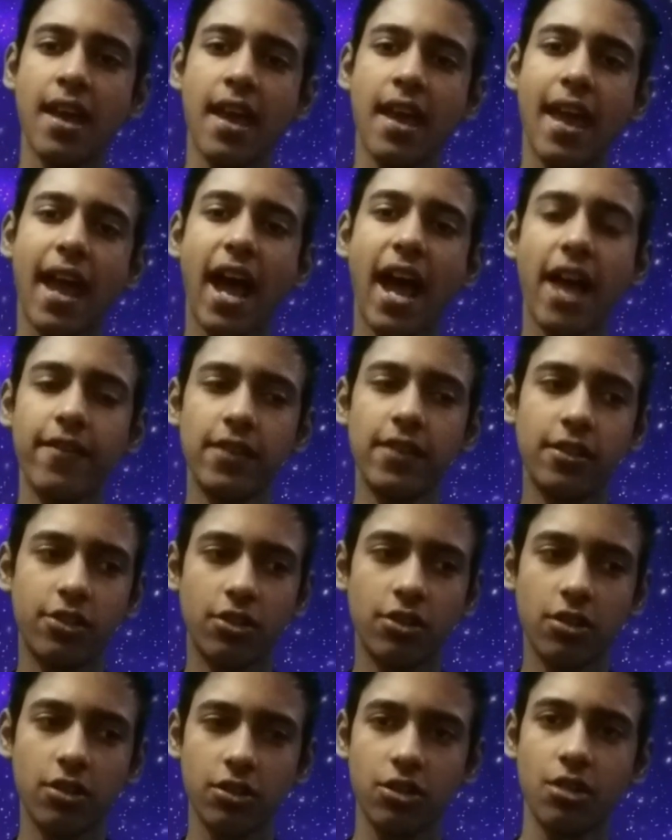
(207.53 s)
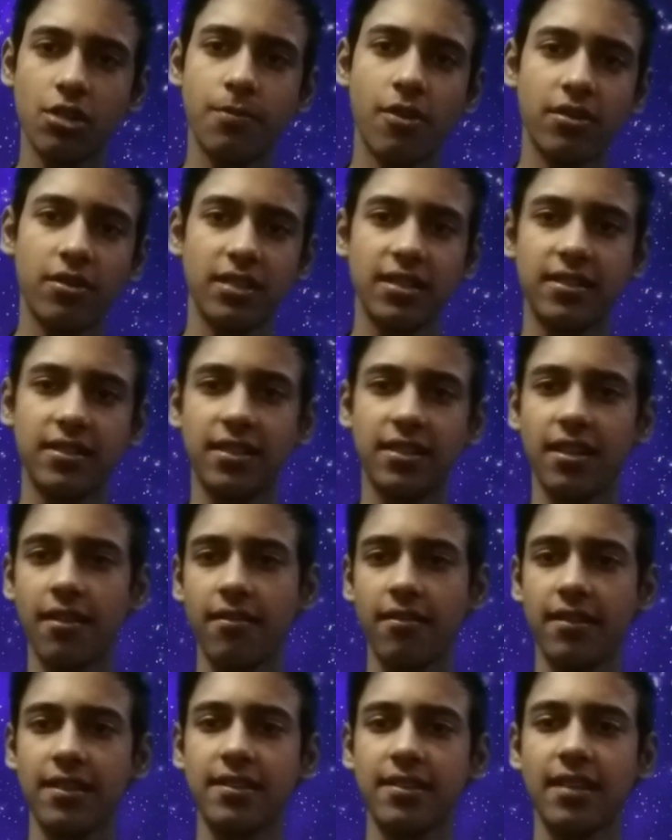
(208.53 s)
I will talk you about these
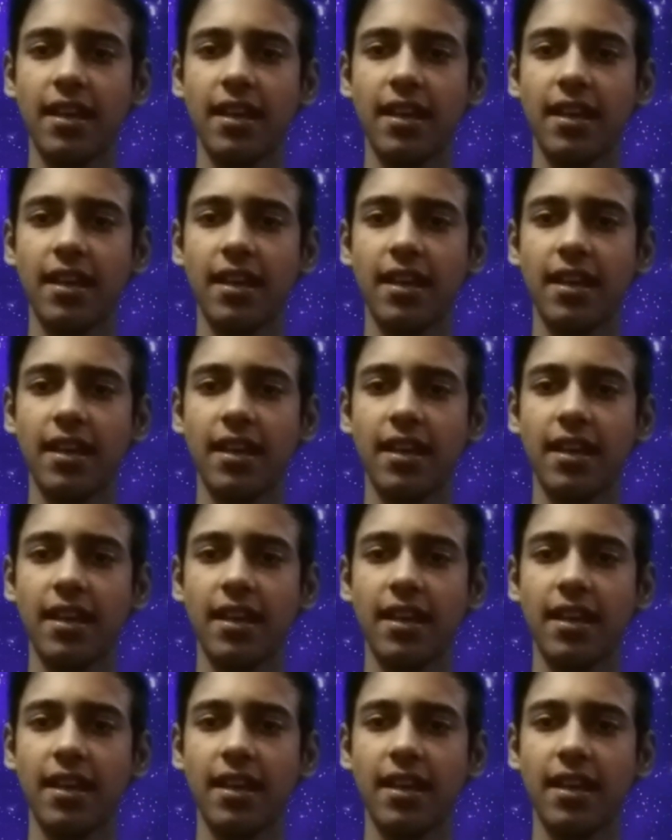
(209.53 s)
theories